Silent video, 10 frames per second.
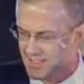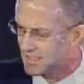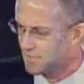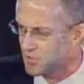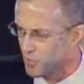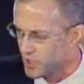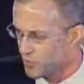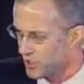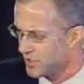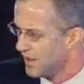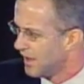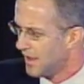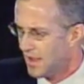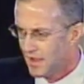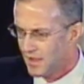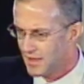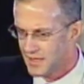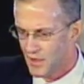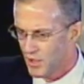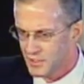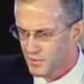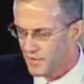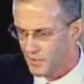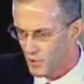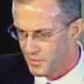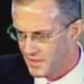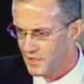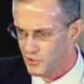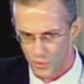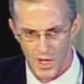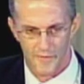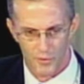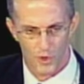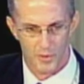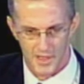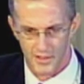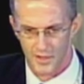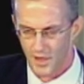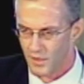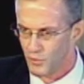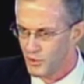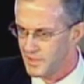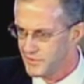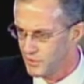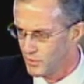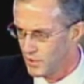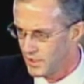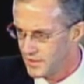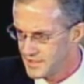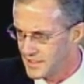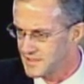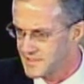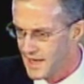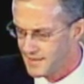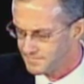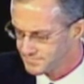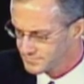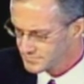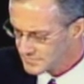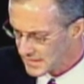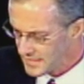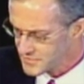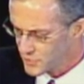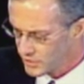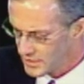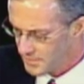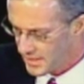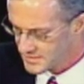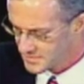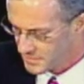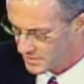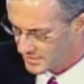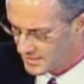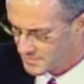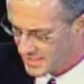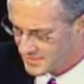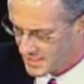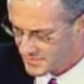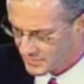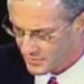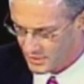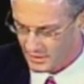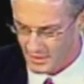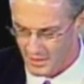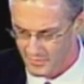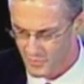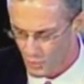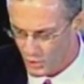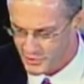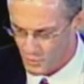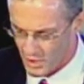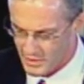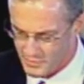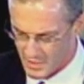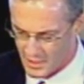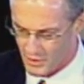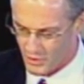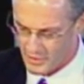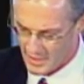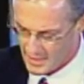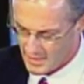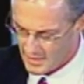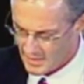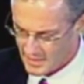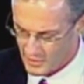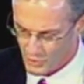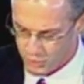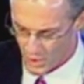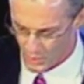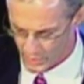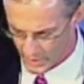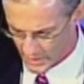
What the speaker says: 11/21, it could very well be they just waited for Ruby to get set. That's certainly a possibility. But I think the worst one is when I heard, and I quote,